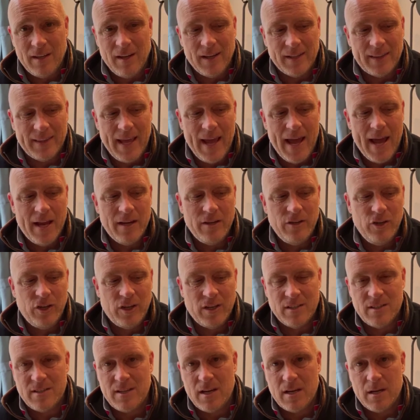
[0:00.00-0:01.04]
like that, you
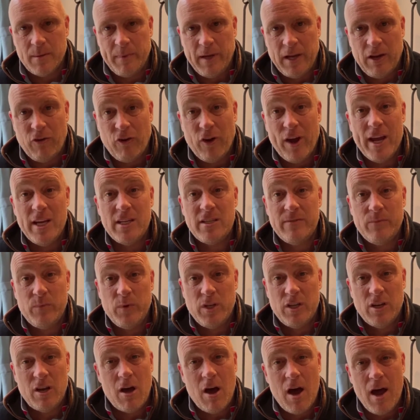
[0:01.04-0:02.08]
can start to be creative
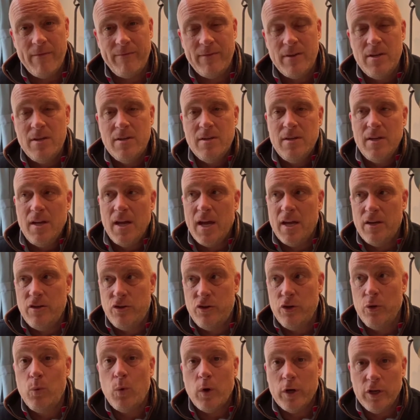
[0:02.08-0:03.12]
with your life and
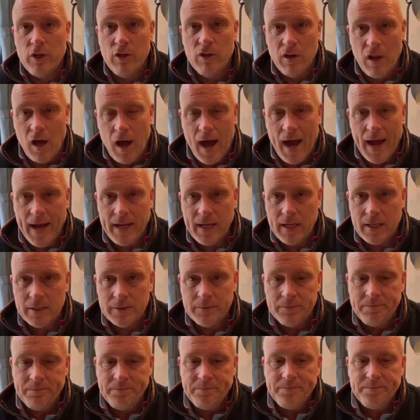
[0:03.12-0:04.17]
do what you like,
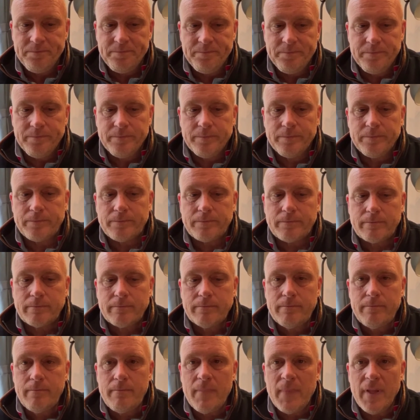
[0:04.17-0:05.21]

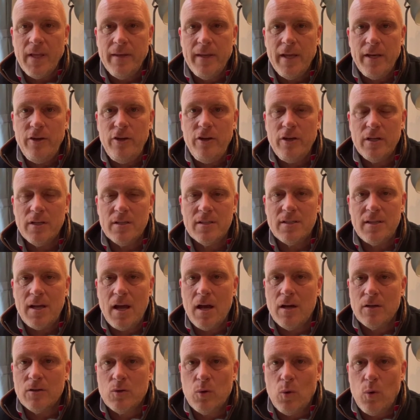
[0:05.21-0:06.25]
then you can
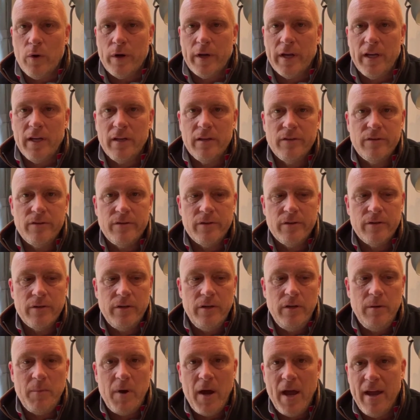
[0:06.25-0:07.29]
start talking to,
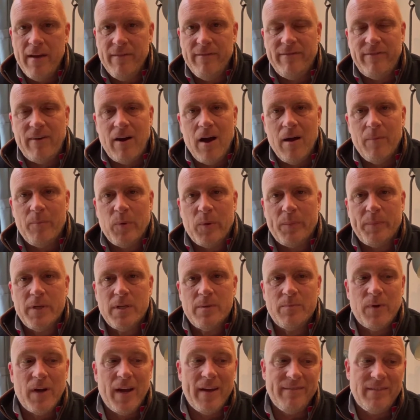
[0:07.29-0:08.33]
you might have 5
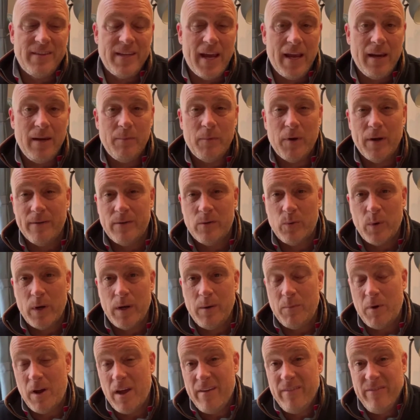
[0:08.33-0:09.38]
properties, you might have 10, you might have 20,
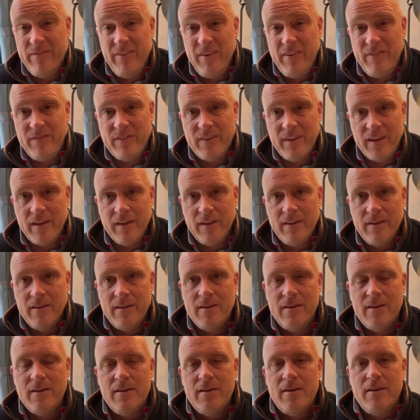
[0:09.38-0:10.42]
you might have 50.
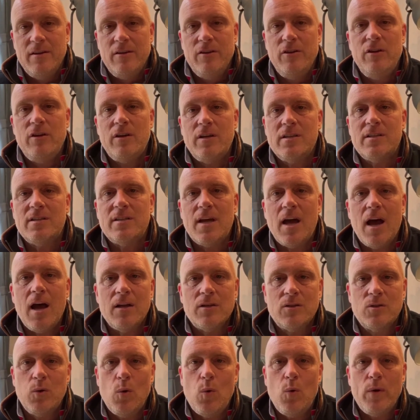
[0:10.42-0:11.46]
You can
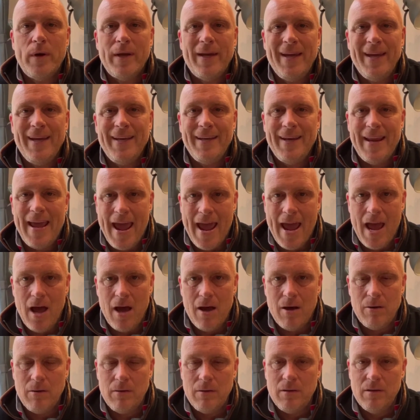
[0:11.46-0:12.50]
start talking
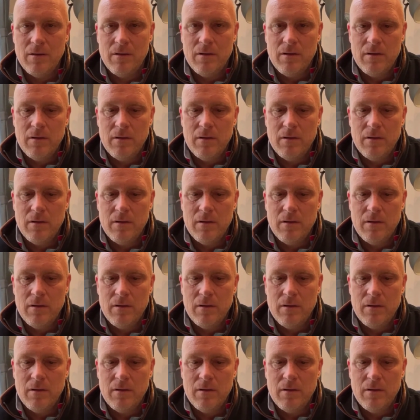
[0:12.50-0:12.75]
now